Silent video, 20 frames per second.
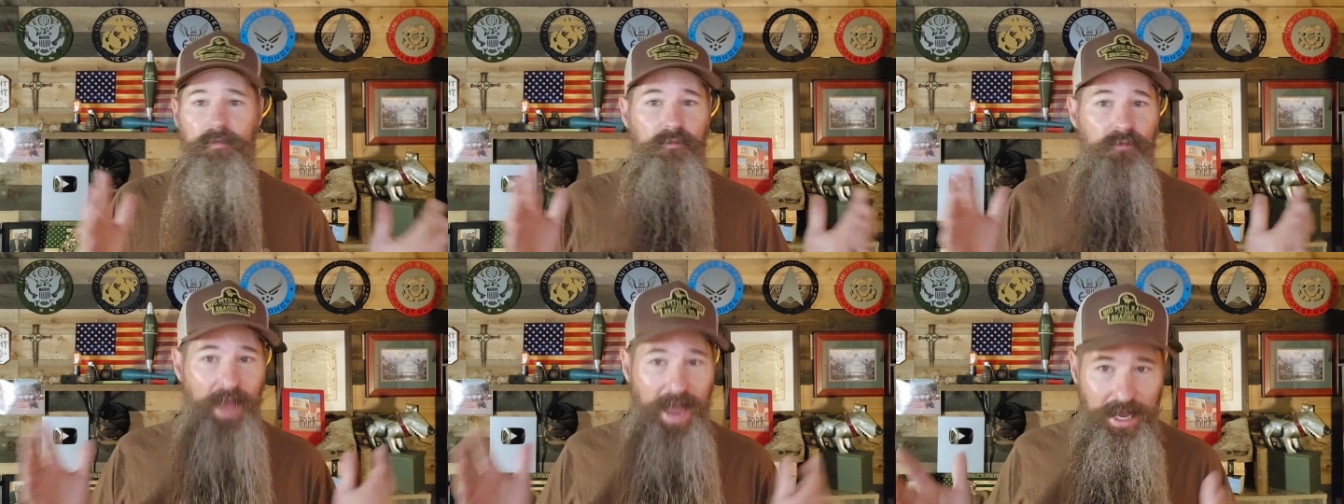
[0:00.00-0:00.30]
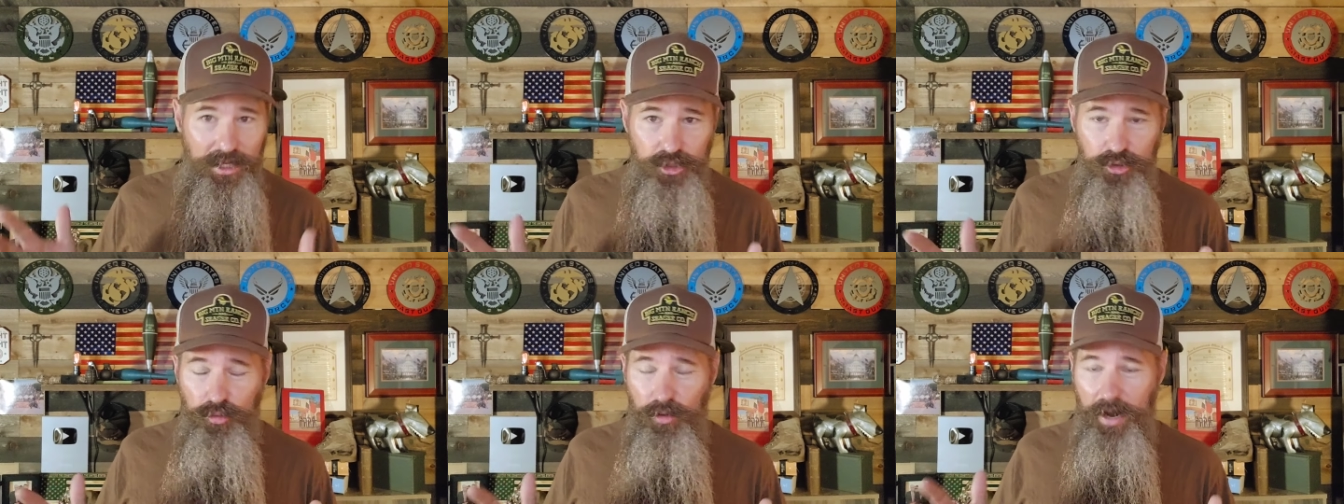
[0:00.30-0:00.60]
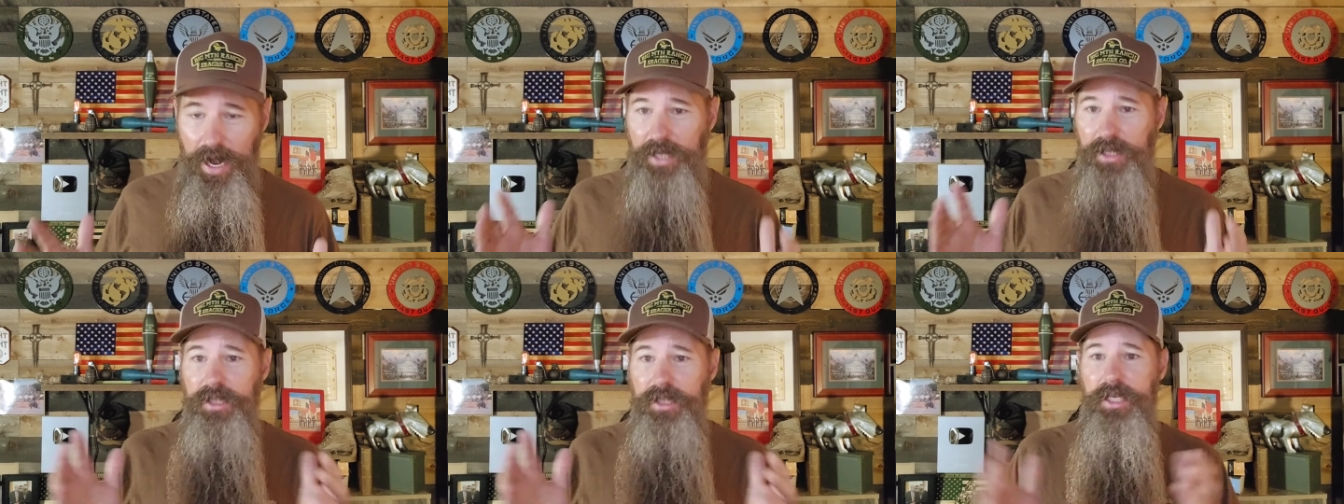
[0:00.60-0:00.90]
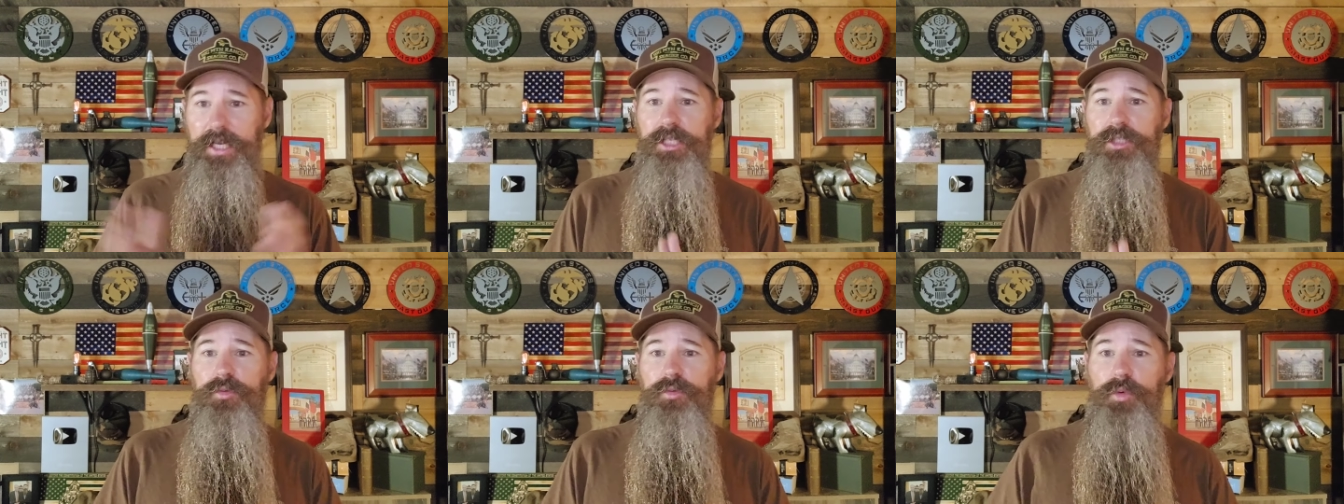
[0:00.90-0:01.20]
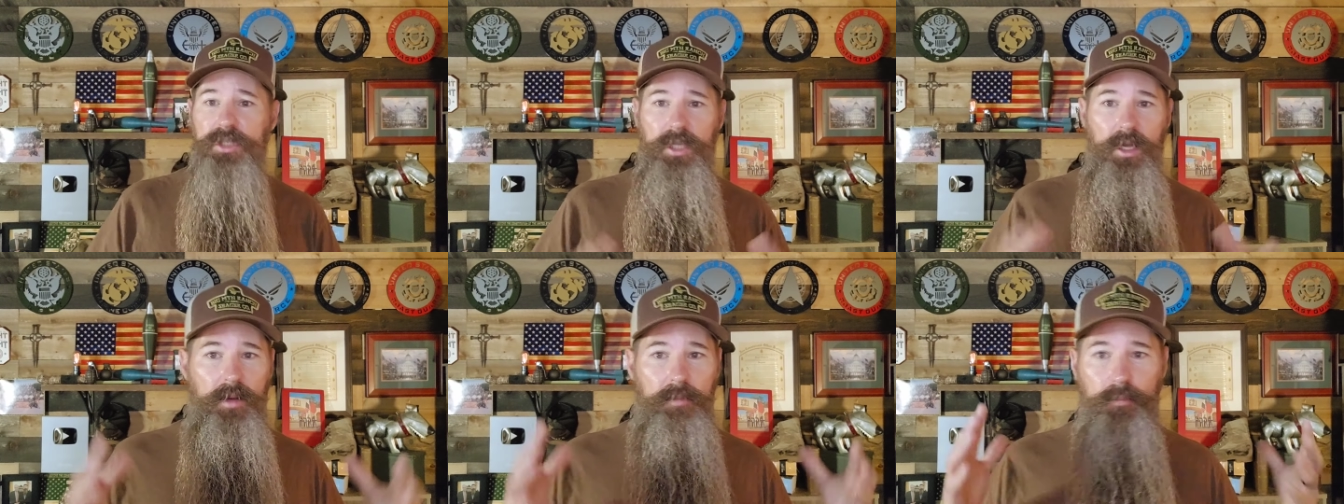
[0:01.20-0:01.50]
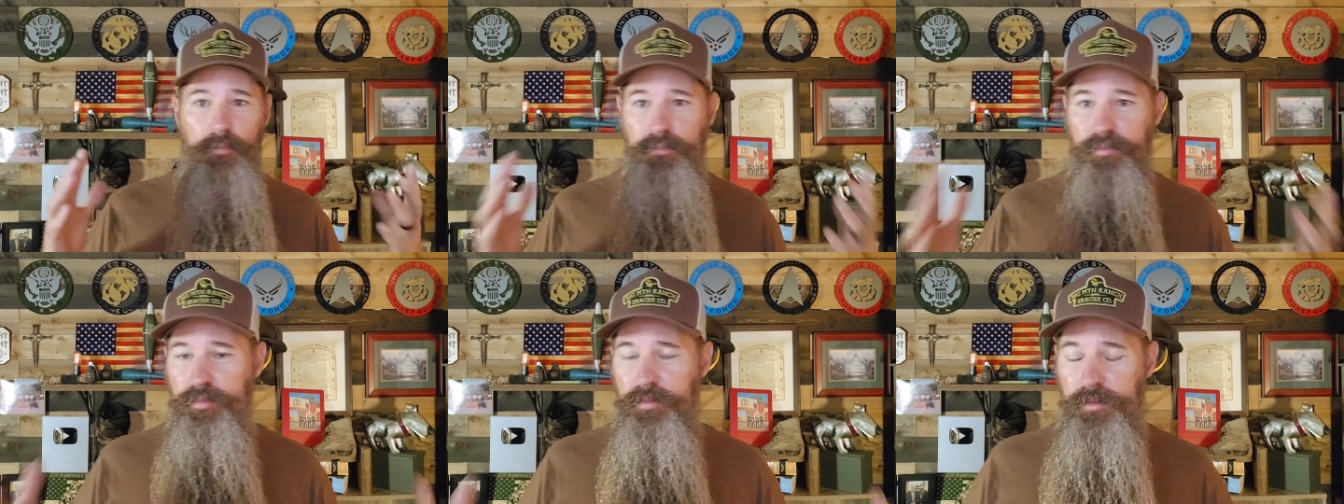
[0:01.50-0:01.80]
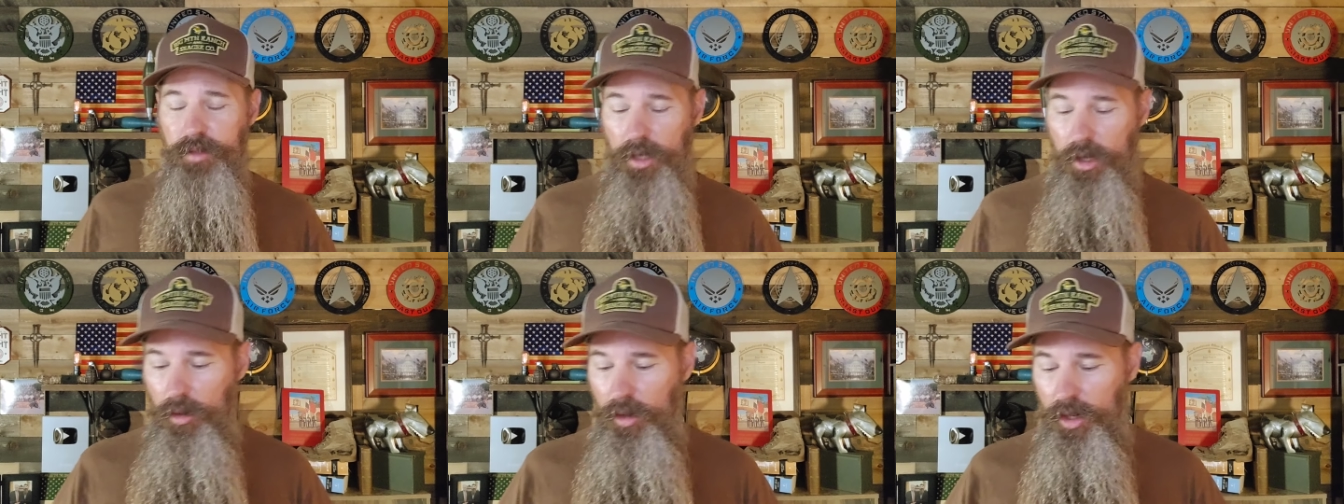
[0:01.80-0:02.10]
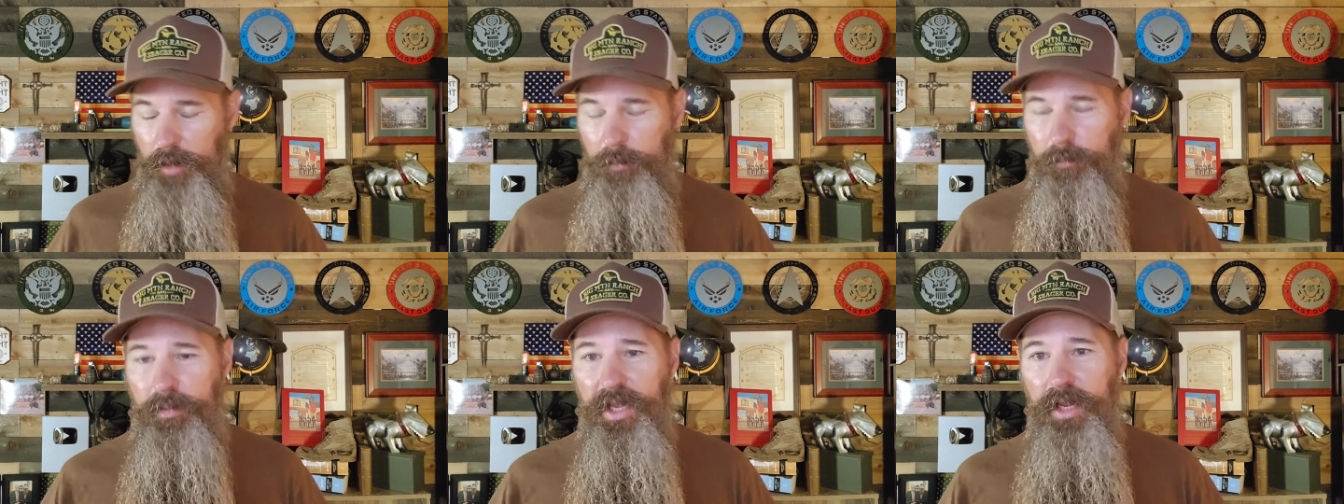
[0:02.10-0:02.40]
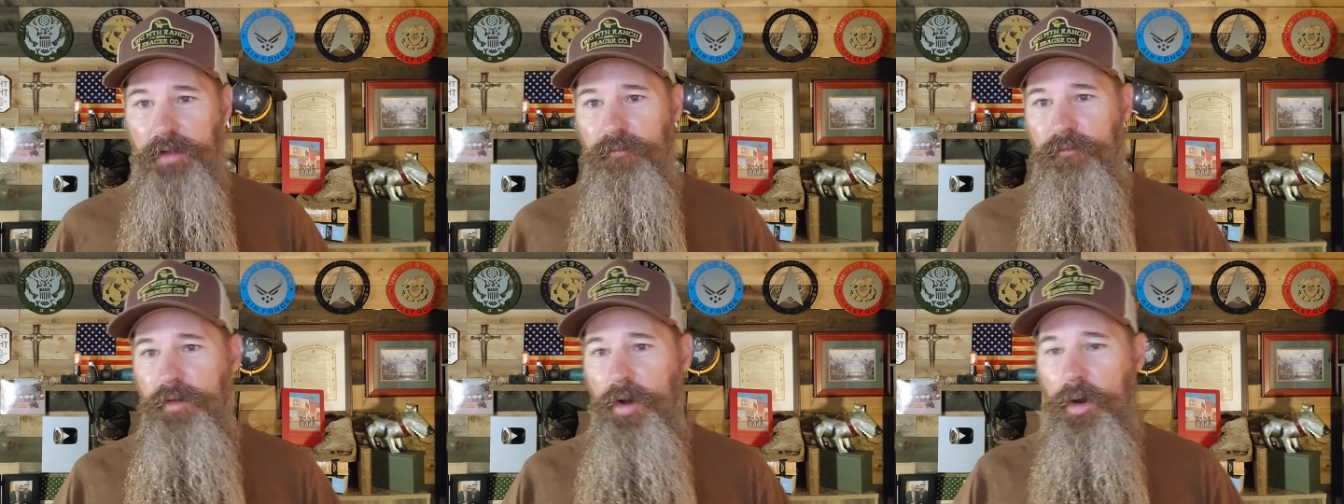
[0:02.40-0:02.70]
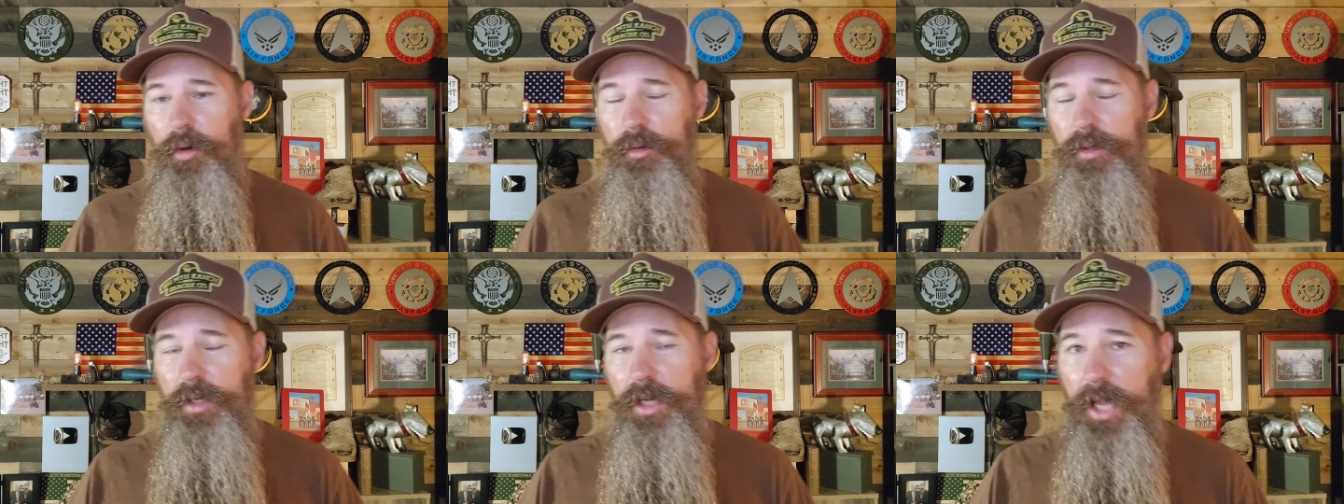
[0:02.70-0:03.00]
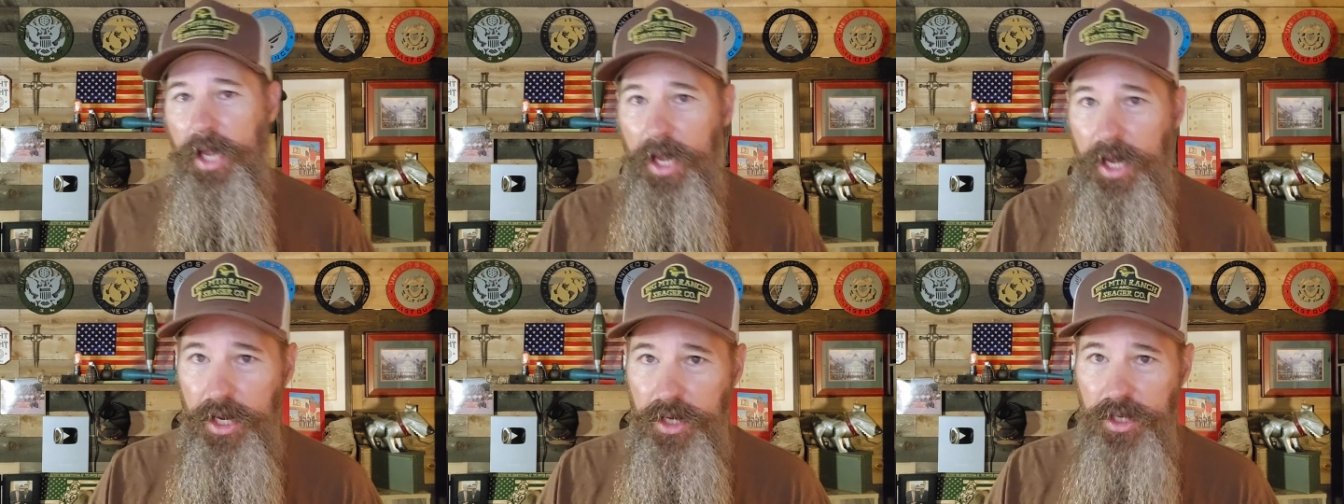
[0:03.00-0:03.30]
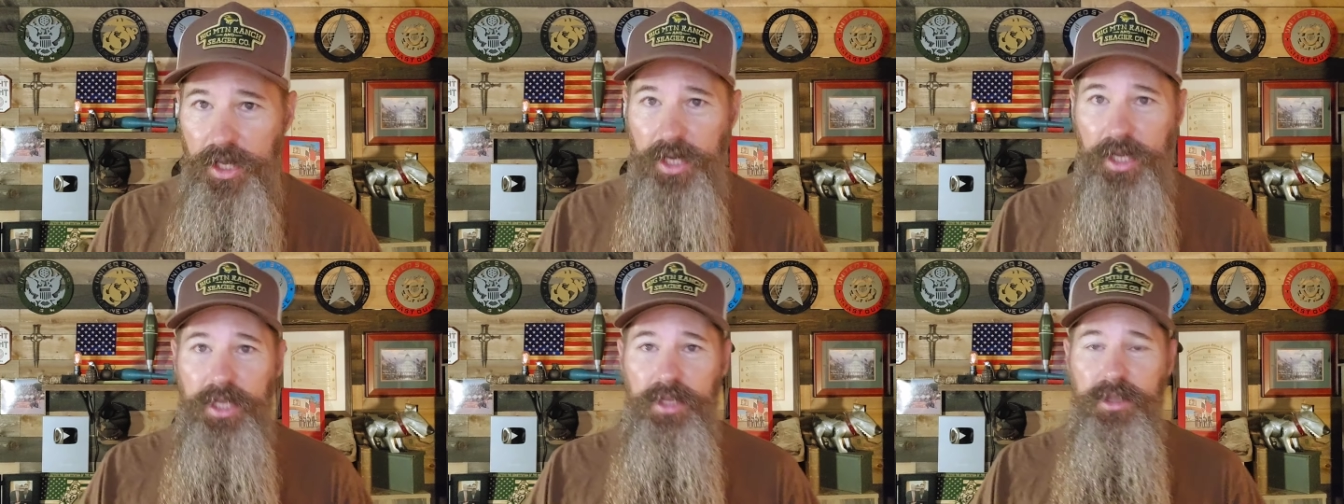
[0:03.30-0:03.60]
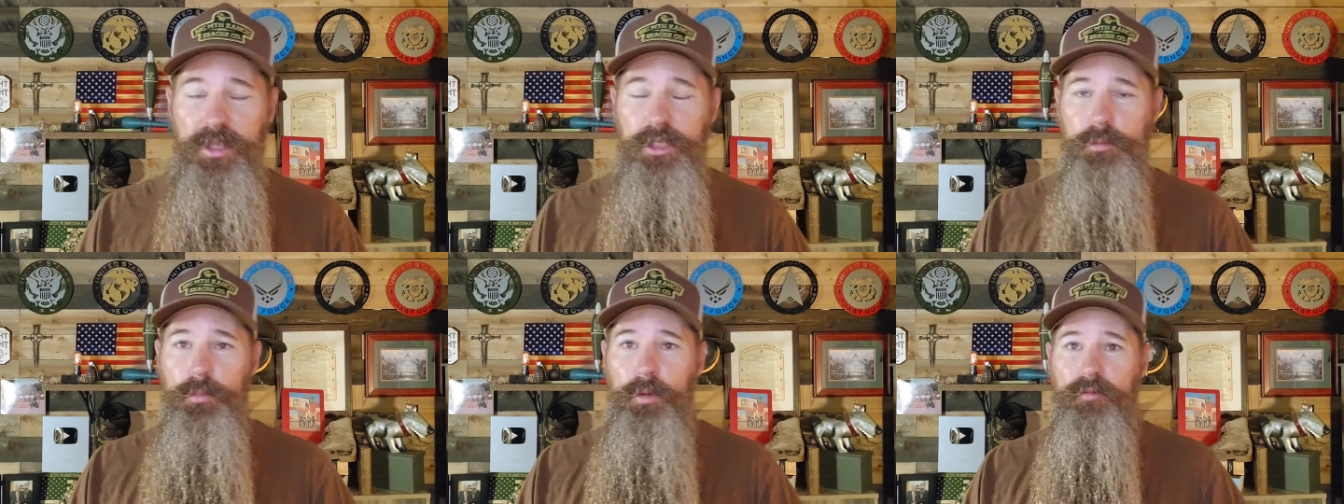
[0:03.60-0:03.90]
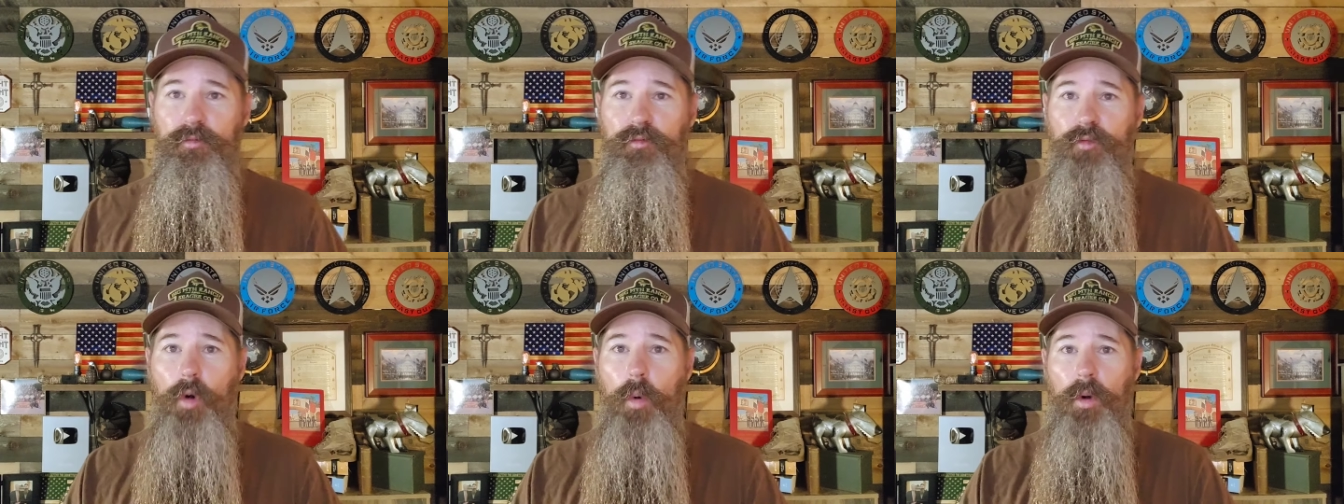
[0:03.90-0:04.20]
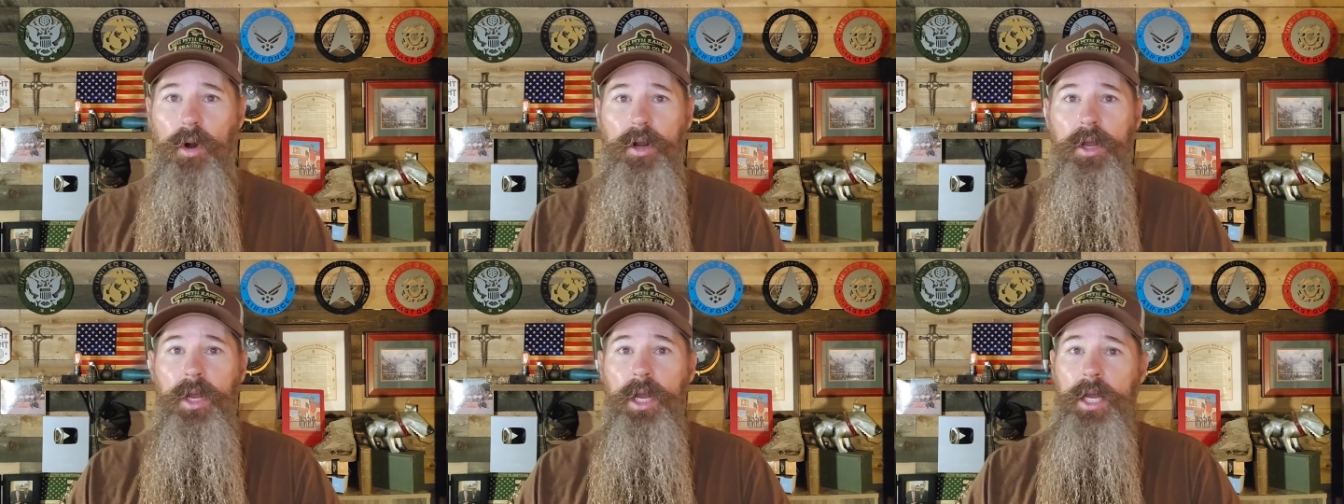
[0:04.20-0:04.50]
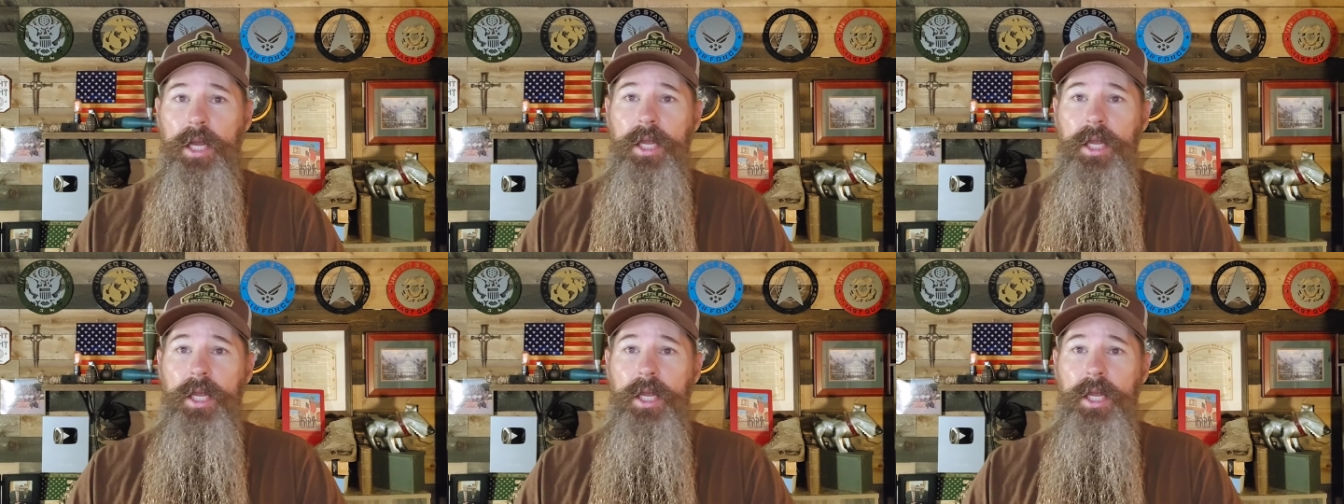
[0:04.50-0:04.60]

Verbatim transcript: fast track this with a you know a big vote and uh, get this moved forward.